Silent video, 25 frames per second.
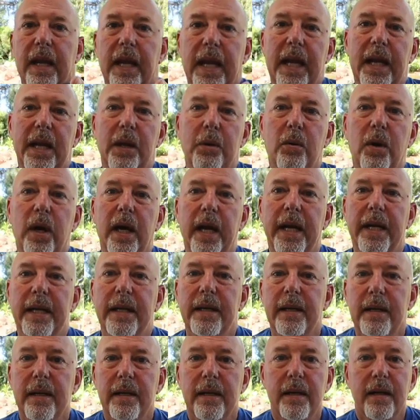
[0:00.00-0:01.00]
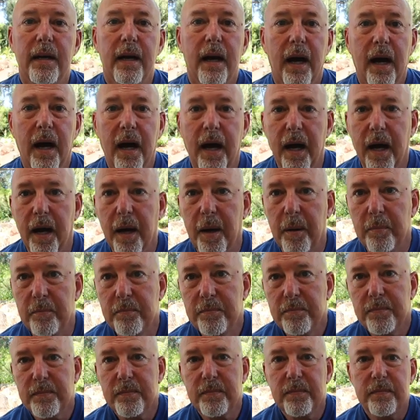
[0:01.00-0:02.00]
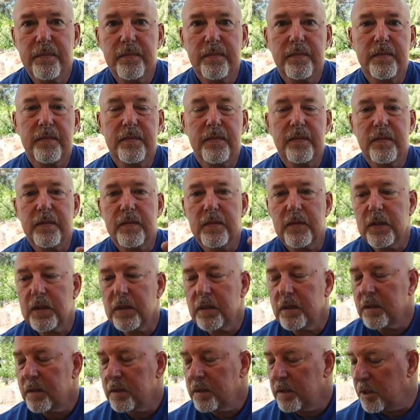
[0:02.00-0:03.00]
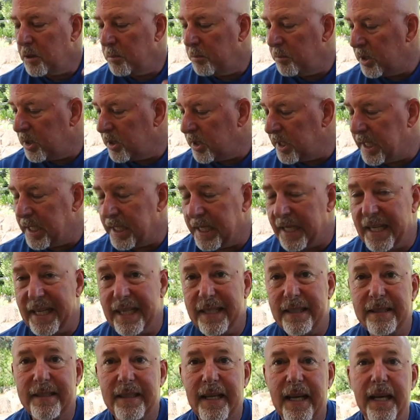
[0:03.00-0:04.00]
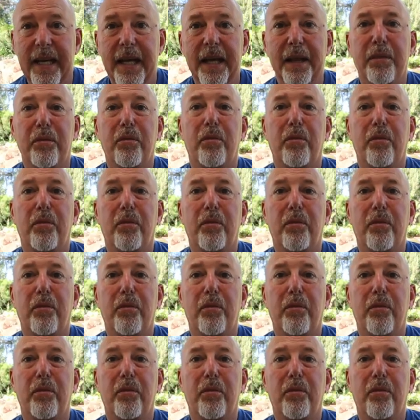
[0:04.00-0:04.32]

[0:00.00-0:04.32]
Anyway, um, Chameleon Antenna,